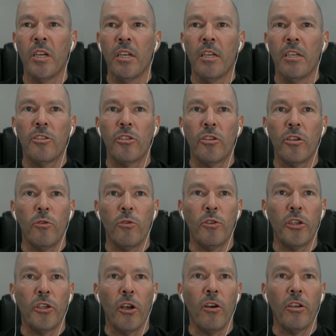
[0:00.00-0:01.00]
So
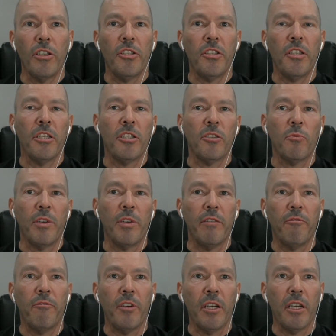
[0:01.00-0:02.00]
to launch this,
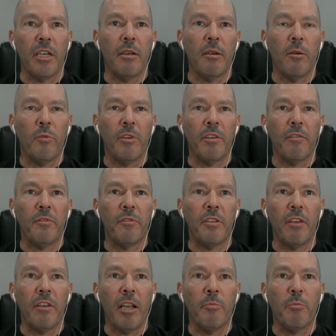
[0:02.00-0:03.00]
we've
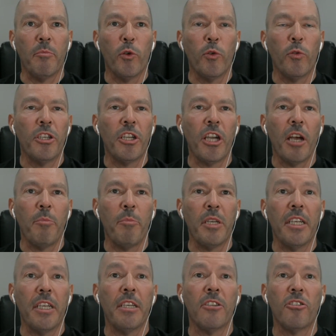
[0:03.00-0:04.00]
developed
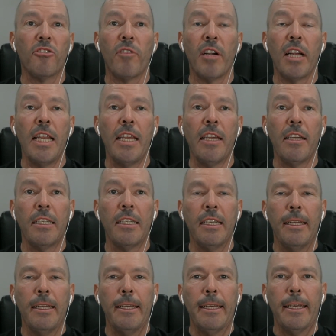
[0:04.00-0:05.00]
MotoCHAMPION in Australia,
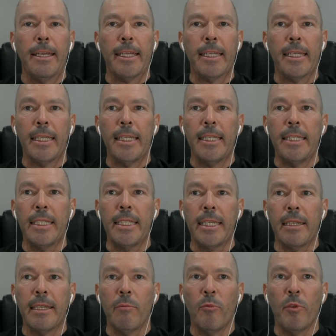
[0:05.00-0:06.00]
and
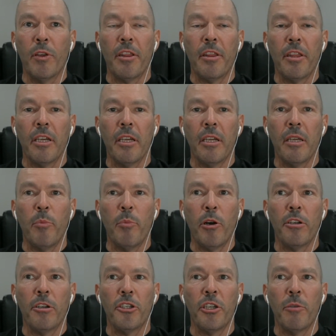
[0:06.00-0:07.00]
in
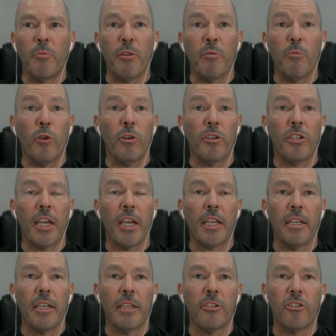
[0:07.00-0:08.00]
partnership with
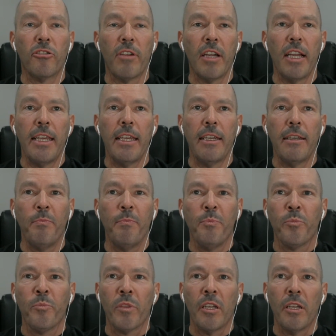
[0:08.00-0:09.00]
Motorcycling Australia,
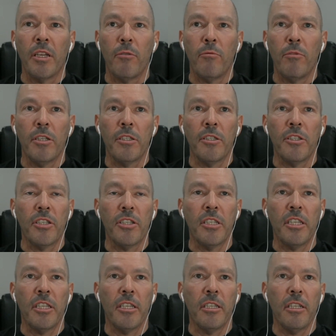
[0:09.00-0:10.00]
and it runs
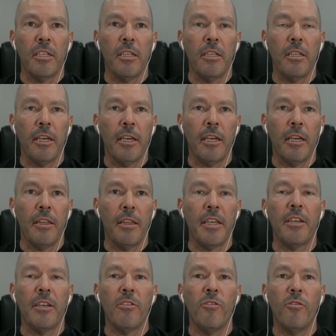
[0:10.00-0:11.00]
until the
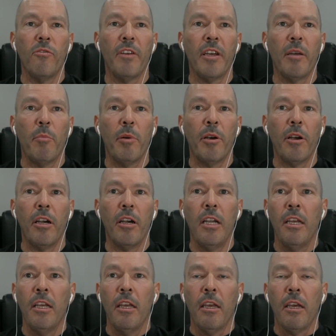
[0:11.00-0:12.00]
end of November.
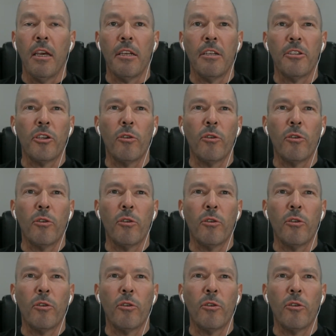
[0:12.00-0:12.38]
And it's a